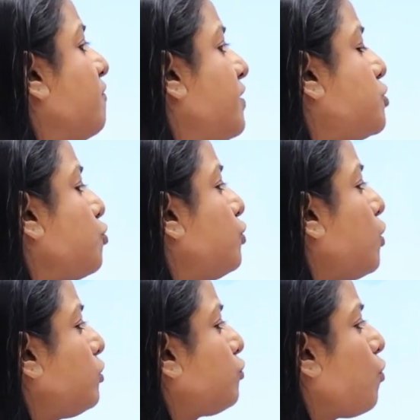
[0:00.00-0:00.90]
We should
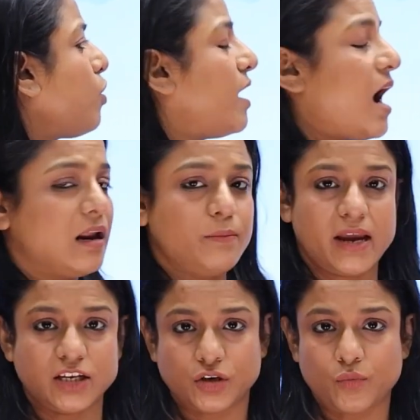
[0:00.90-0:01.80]
not throw
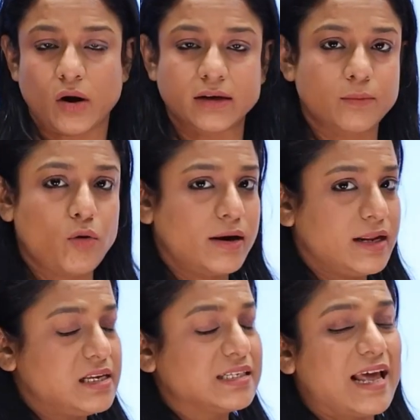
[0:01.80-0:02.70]
garbage in water
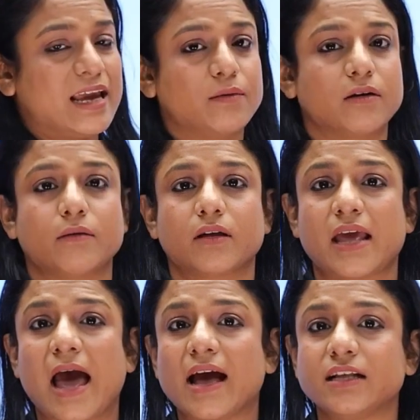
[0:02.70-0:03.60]
bodies like
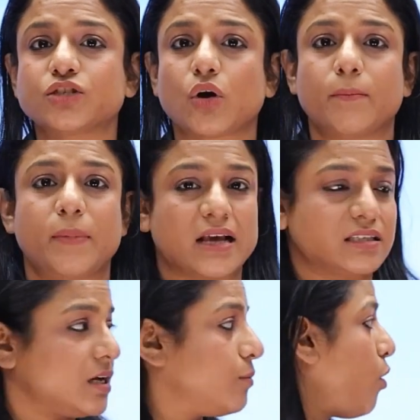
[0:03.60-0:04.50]
cans or plastic